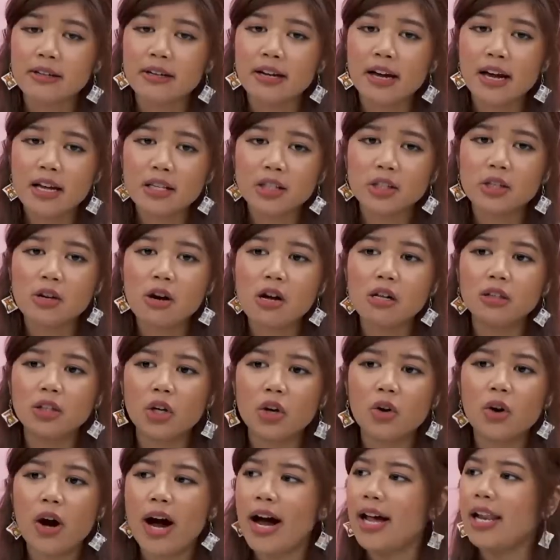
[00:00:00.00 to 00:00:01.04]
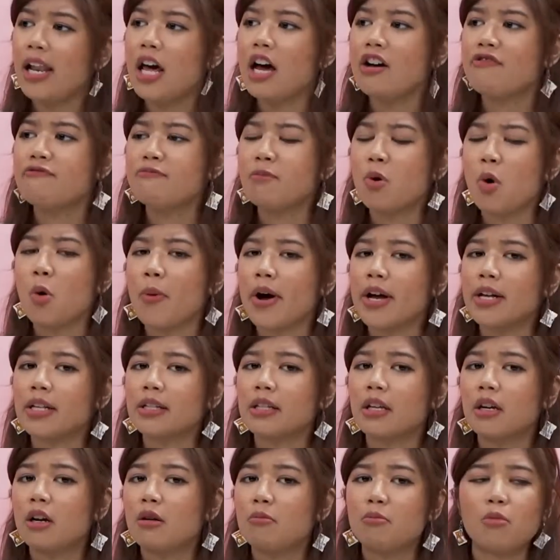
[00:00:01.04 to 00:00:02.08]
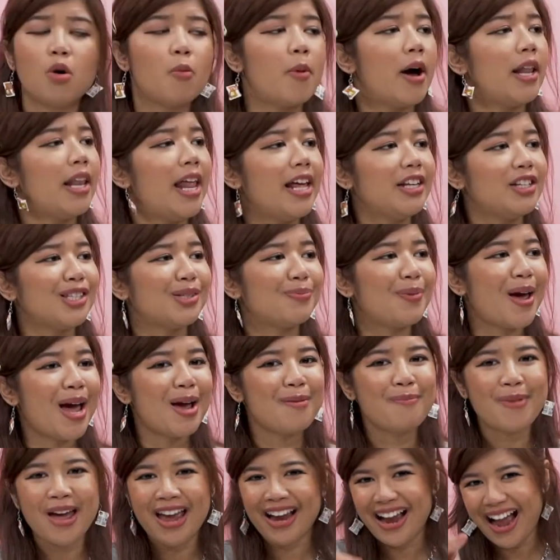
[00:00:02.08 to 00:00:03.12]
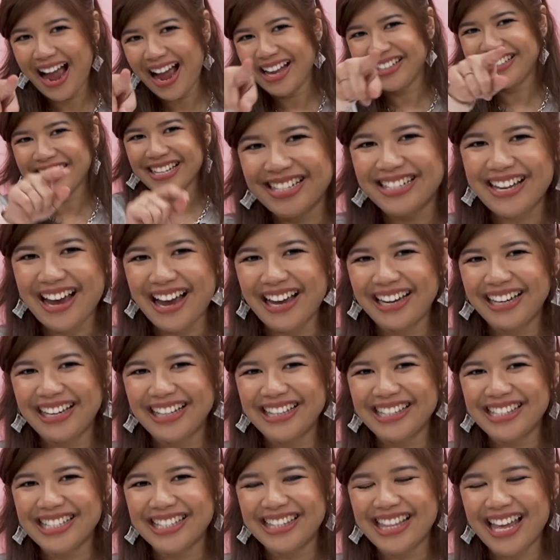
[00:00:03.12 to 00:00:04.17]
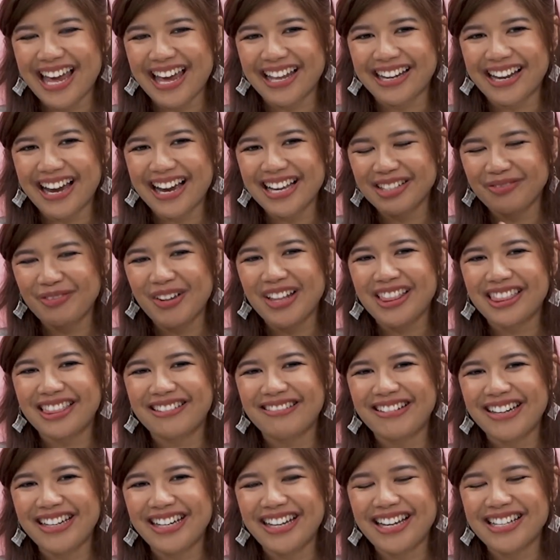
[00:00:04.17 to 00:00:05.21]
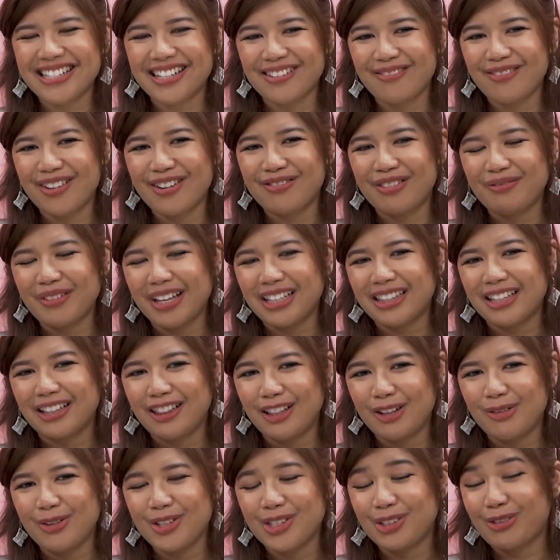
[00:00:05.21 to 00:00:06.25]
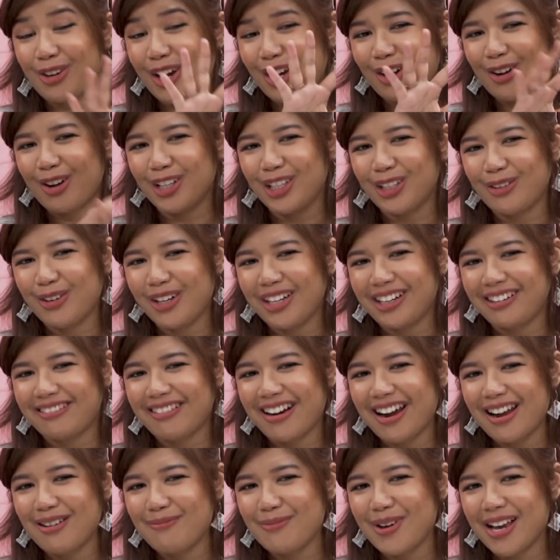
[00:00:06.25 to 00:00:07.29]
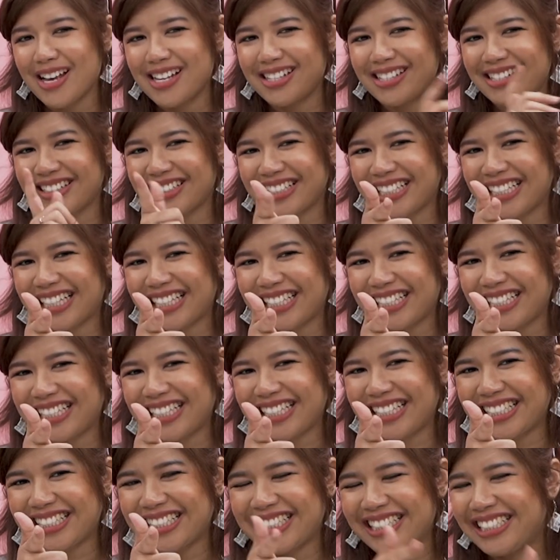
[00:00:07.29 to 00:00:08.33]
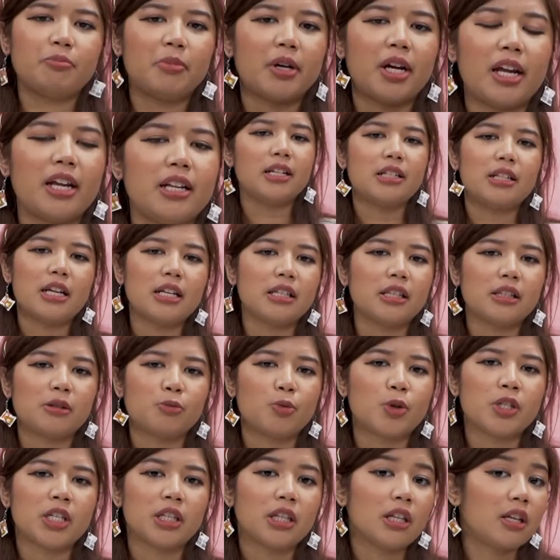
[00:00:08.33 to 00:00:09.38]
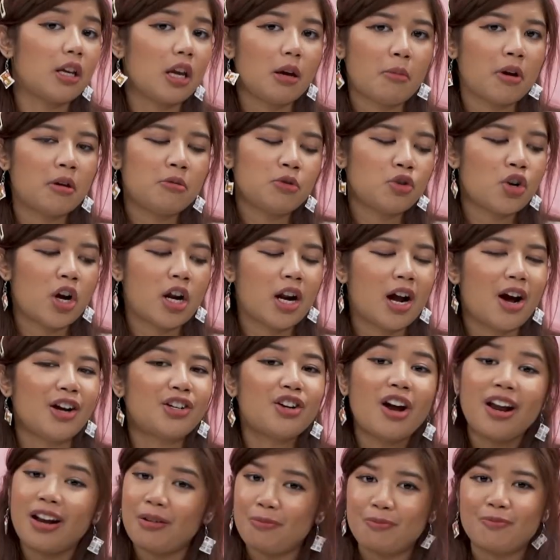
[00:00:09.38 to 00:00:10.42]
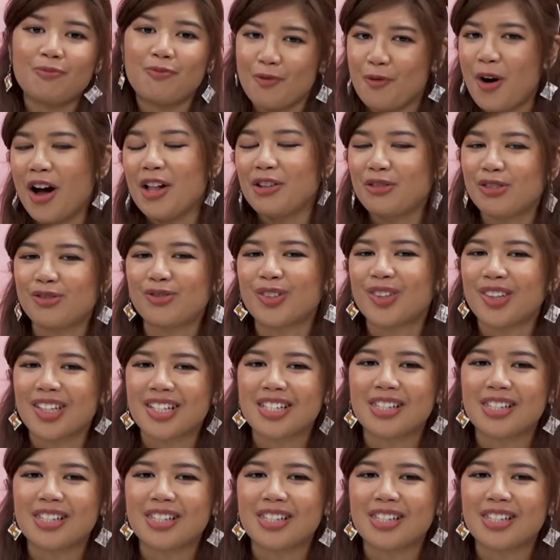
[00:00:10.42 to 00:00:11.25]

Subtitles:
As you all know, I love MOBAs. Mobile Legends Bang Bang, I just got into that. I spent 3 days and went from like the lowest rank all the way to Grandmaster. But that wasn't the game I tried. I tried Wild Rift on this